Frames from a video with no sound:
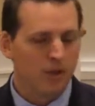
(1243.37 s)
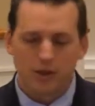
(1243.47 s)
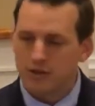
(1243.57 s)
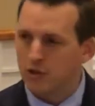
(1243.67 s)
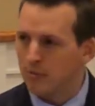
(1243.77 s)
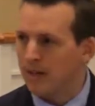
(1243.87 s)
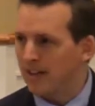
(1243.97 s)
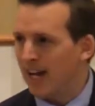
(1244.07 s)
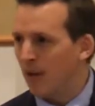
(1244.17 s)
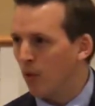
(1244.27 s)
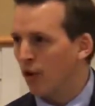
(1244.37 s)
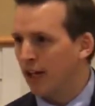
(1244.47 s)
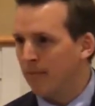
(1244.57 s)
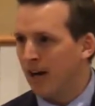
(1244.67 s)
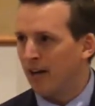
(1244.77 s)
Could you be that
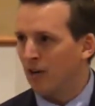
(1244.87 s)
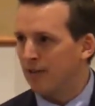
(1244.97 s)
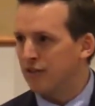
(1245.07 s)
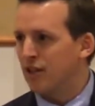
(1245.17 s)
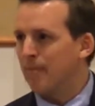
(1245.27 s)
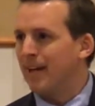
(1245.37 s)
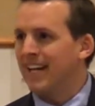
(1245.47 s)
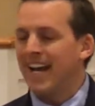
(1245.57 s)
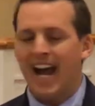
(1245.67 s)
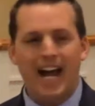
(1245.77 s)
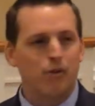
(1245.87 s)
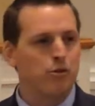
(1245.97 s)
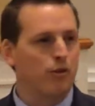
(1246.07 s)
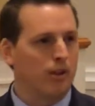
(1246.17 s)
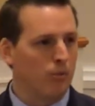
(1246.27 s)
working model of somebody
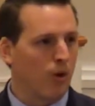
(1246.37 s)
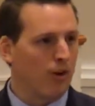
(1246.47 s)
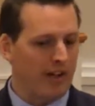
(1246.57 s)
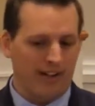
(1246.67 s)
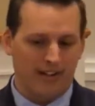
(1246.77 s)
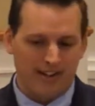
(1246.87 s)
actually working